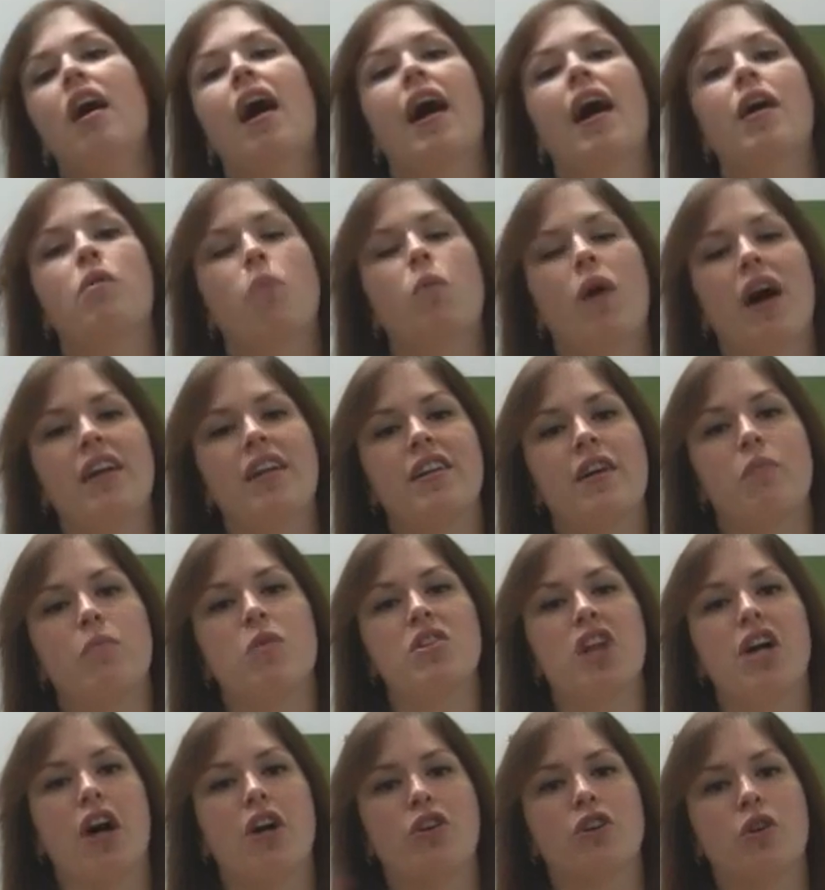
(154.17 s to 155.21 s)
I wind up
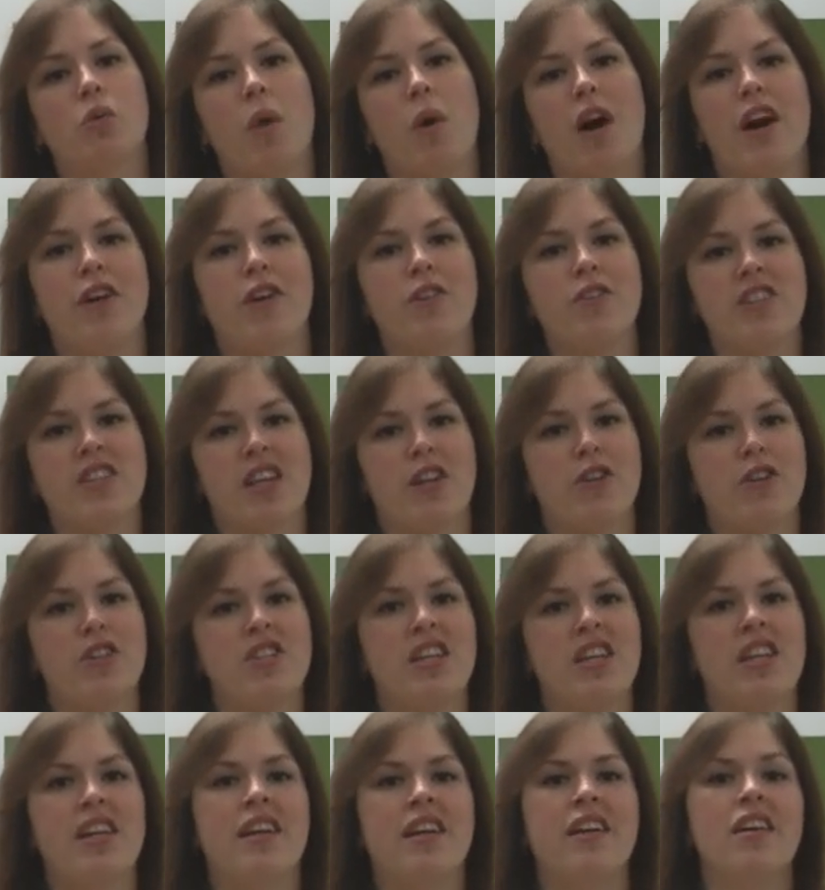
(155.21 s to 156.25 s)
with underwires that are
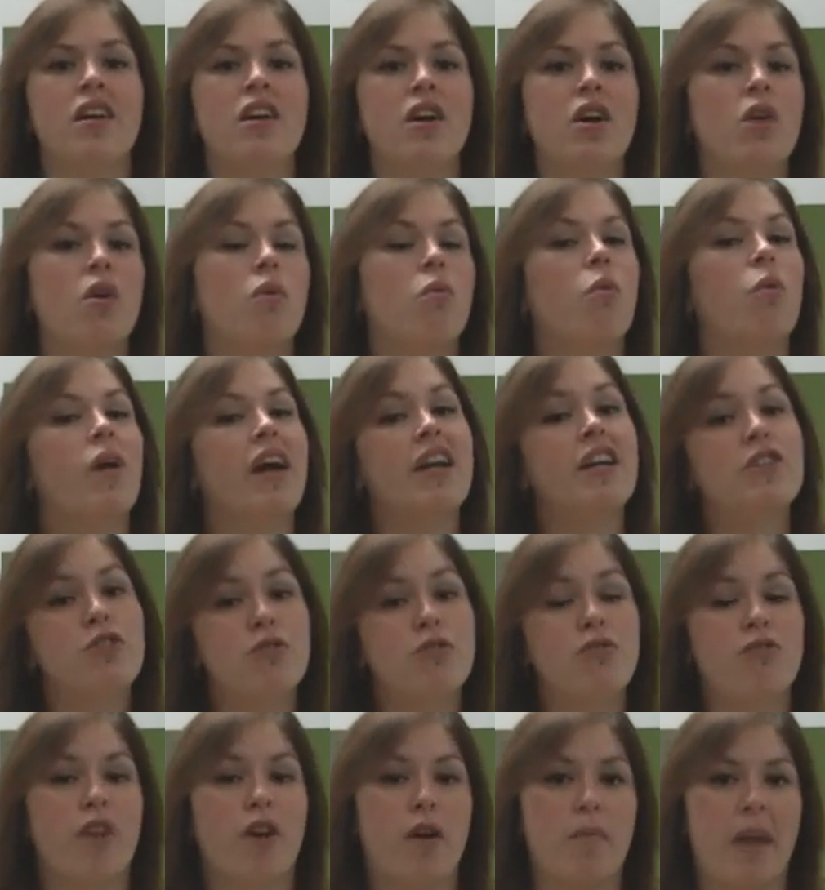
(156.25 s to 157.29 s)
sitting way
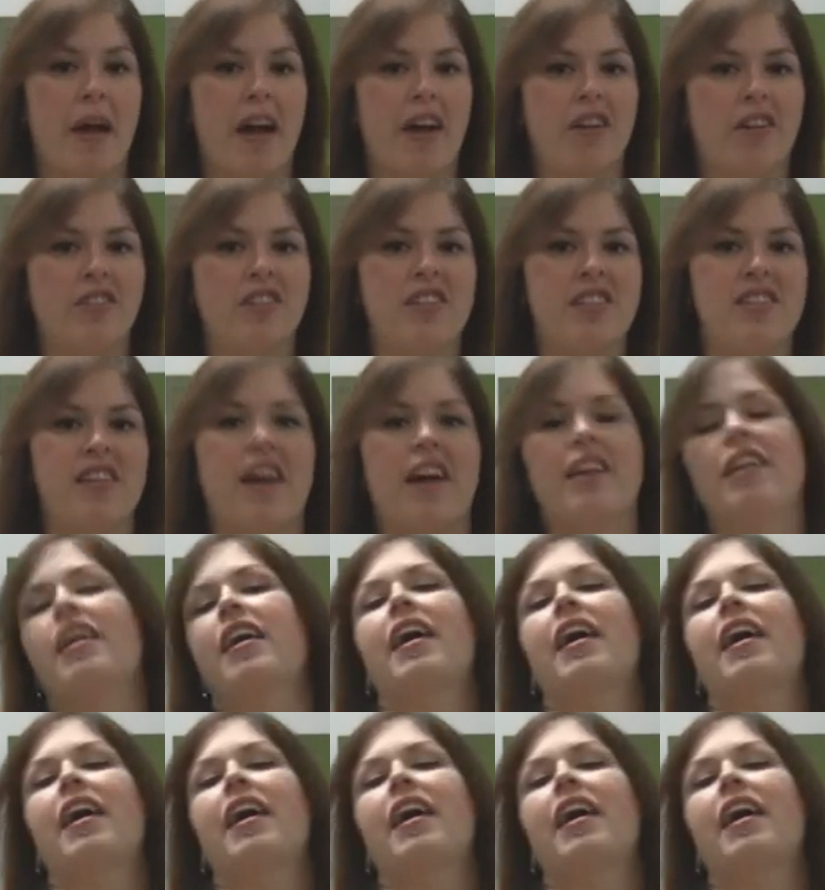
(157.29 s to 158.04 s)
too far back on the side,